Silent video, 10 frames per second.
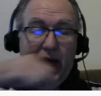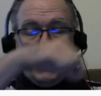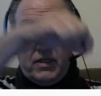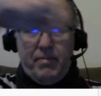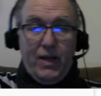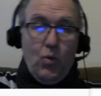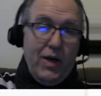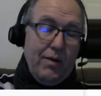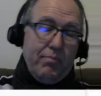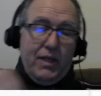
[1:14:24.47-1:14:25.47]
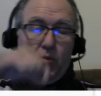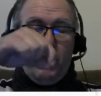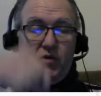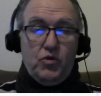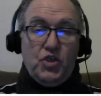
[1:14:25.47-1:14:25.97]
the planet to make one
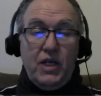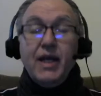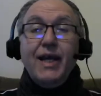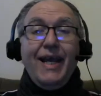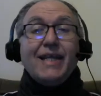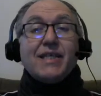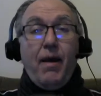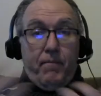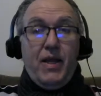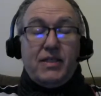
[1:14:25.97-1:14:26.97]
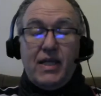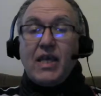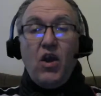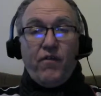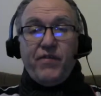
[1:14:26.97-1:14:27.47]
complete revolution.
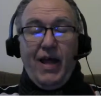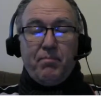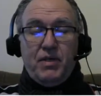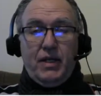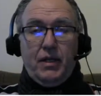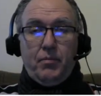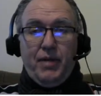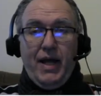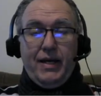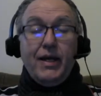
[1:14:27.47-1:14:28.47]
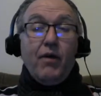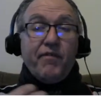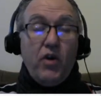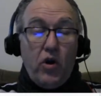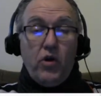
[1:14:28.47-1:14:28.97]
It's the year for that particular planet.
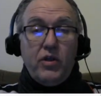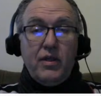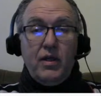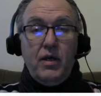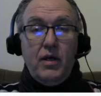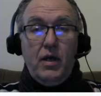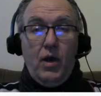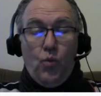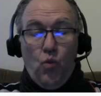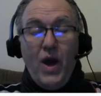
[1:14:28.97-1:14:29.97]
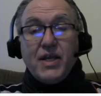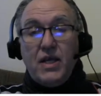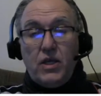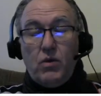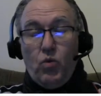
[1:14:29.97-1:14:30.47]
Now for Earth,
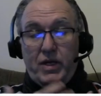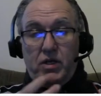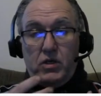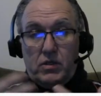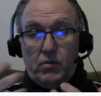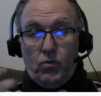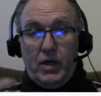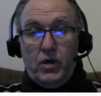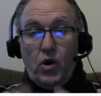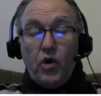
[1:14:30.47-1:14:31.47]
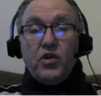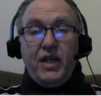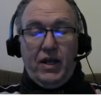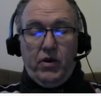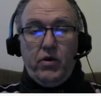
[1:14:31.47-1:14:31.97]
one
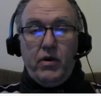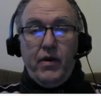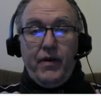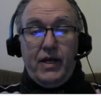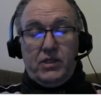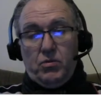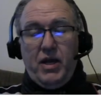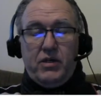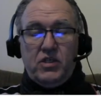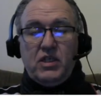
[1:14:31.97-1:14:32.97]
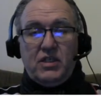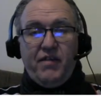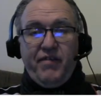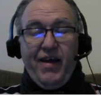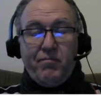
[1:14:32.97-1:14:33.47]
Earth year is
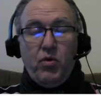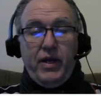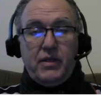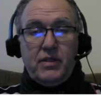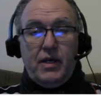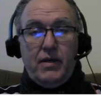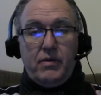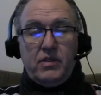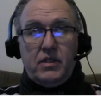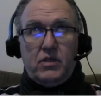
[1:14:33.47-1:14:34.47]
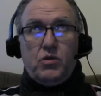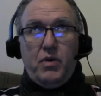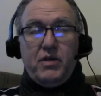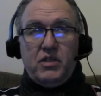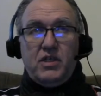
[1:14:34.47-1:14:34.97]

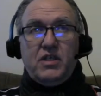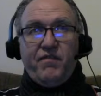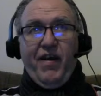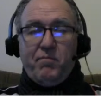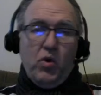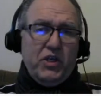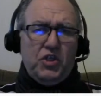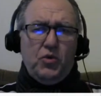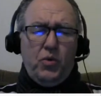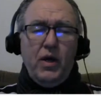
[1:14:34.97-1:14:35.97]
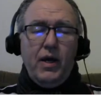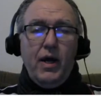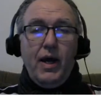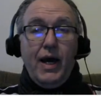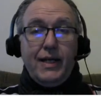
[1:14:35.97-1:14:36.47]
365.2